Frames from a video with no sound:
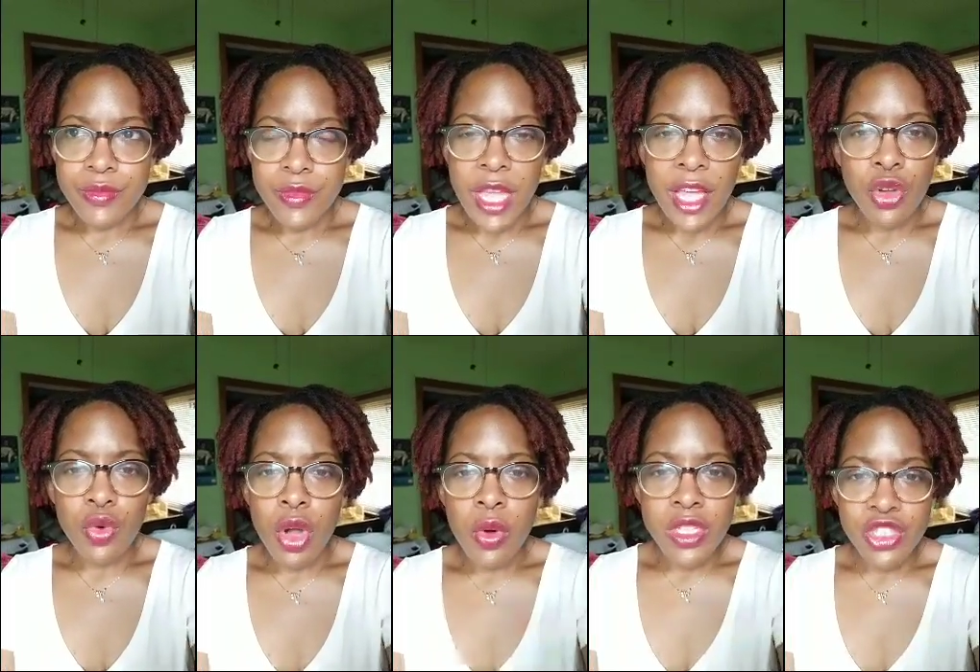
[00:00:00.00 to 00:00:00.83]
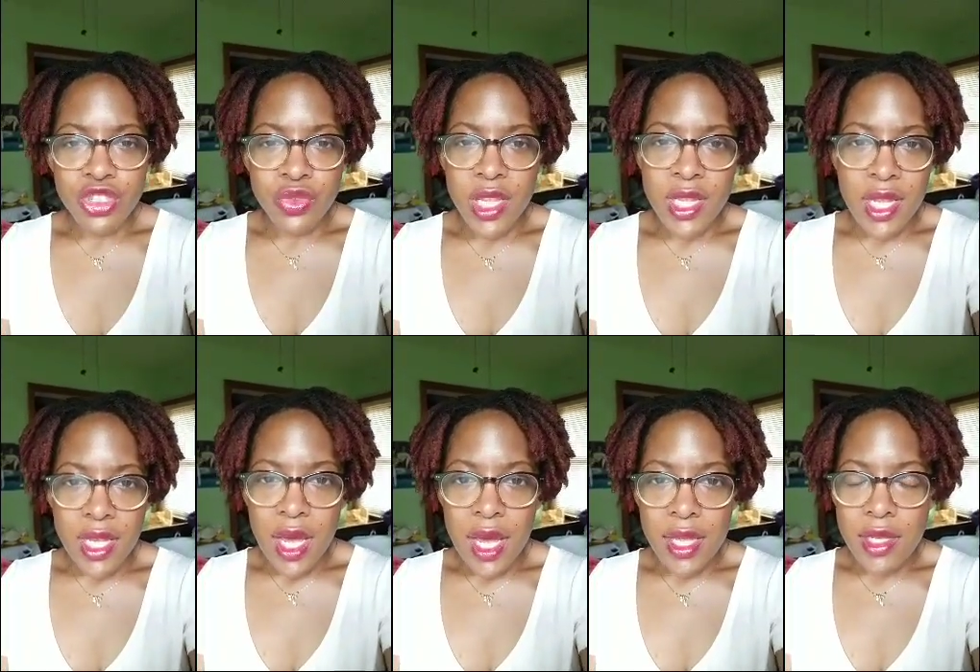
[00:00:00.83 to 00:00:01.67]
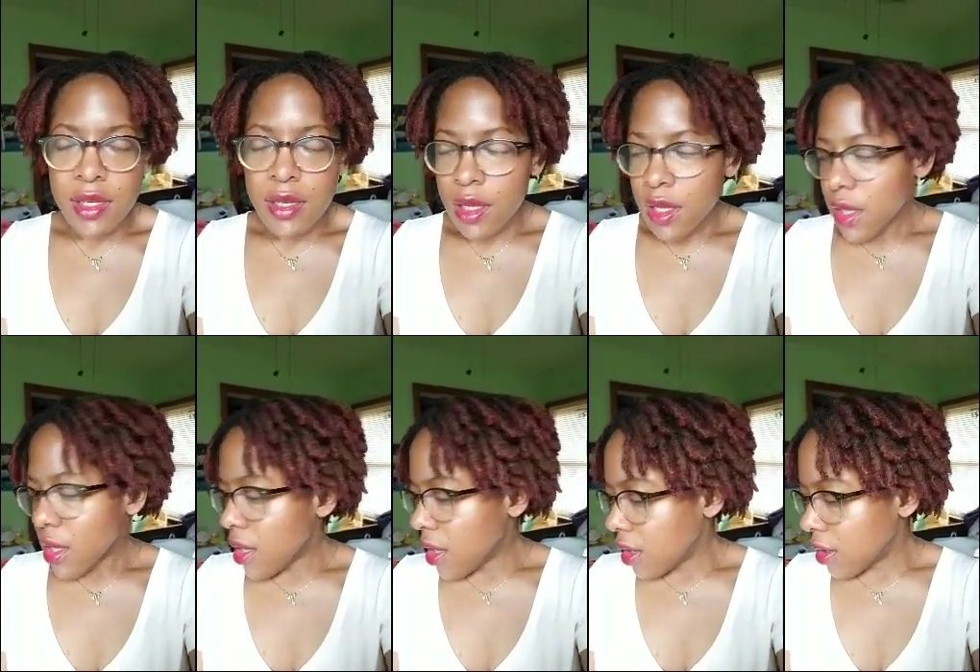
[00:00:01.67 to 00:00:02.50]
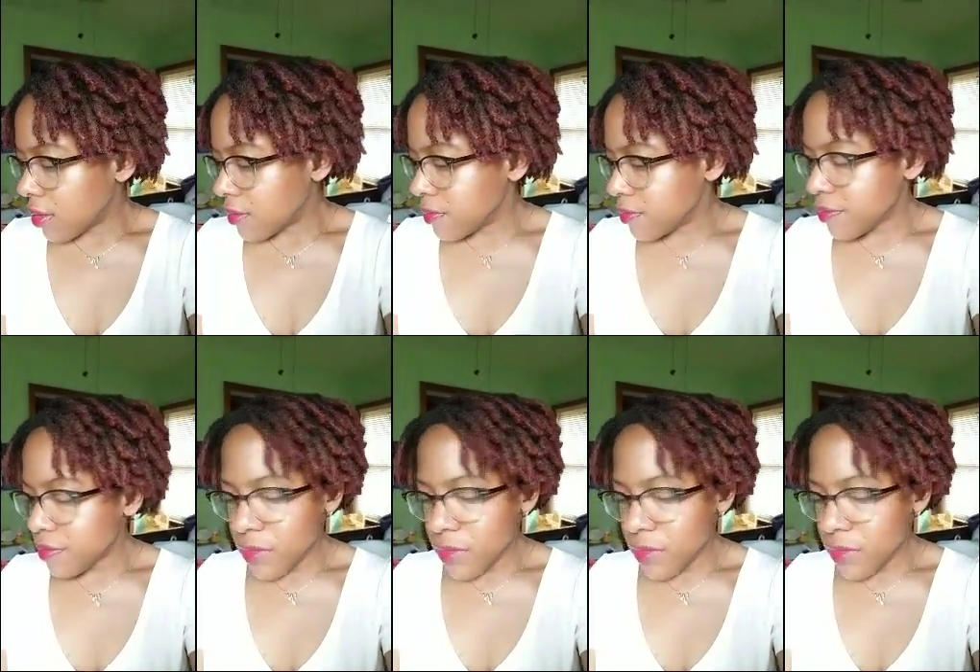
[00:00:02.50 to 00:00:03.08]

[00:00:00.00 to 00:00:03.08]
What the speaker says: like grow and strengthen line. I'm